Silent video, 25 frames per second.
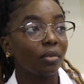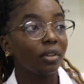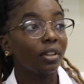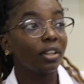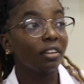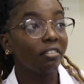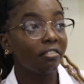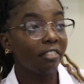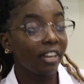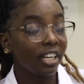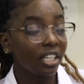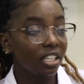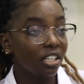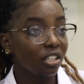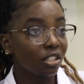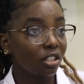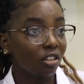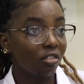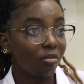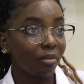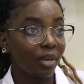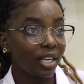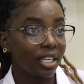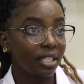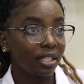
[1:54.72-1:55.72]
the findings
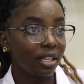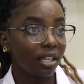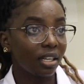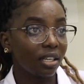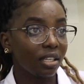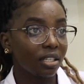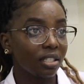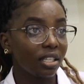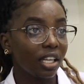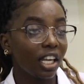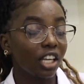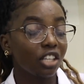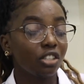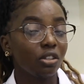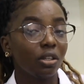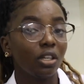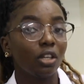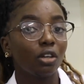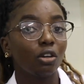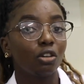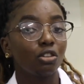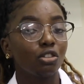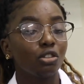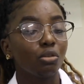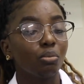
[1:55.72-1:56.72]
of my studies actually
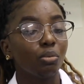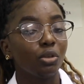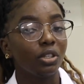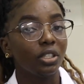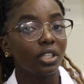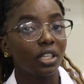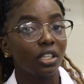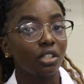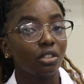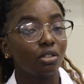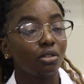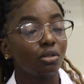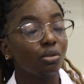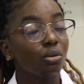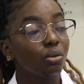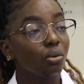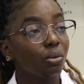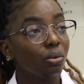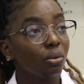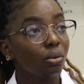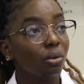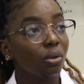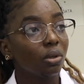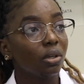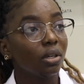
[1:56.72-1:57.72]
contributed
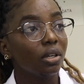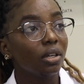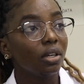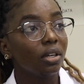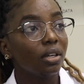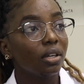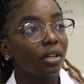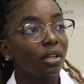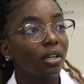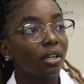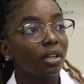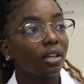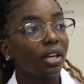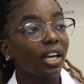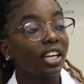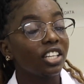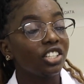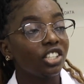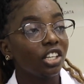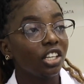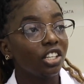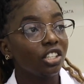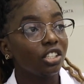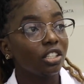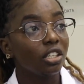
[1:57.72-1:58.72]
to a
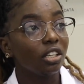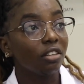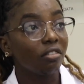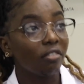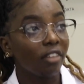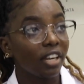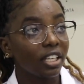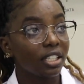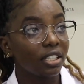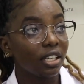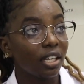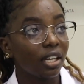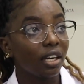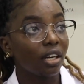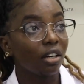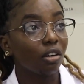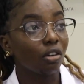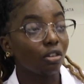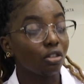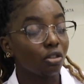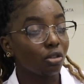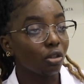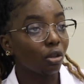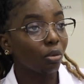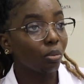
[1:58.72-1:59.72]
change in vector
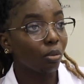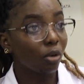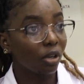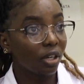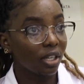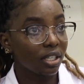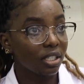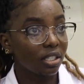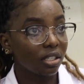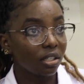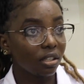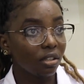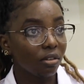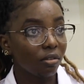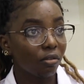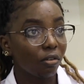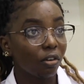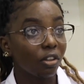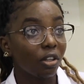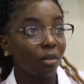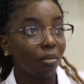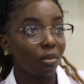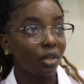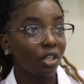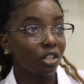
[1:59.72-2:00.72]
control policy
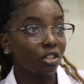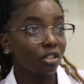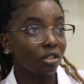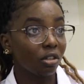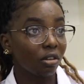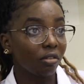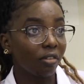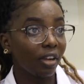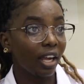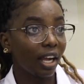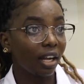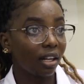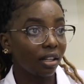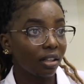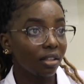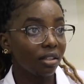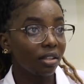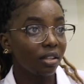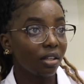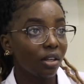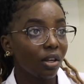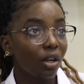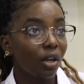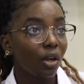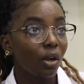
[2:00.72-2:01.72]
for the Ministry of Health,
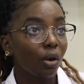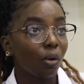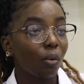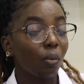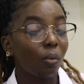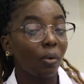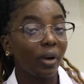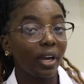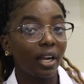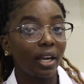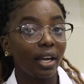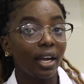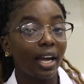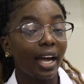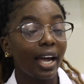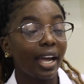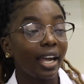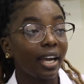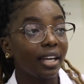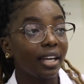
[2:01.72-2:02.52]
where I